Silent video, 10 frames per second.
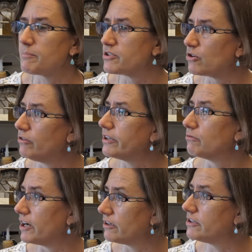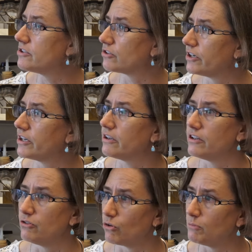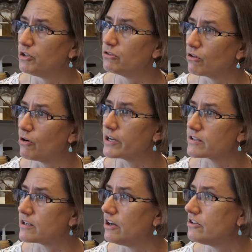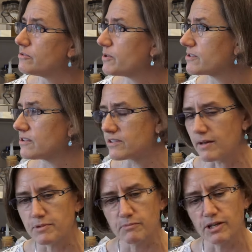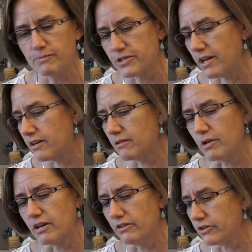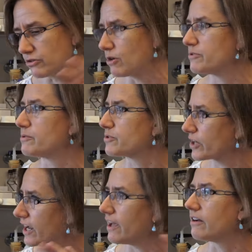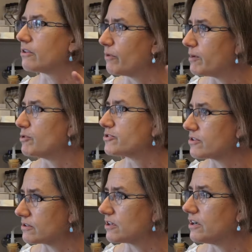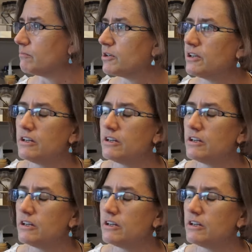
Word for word: happens only rarely in normal growing cells because the septum comes down in the middle and the chromosomes are kind of out of the way most of the time.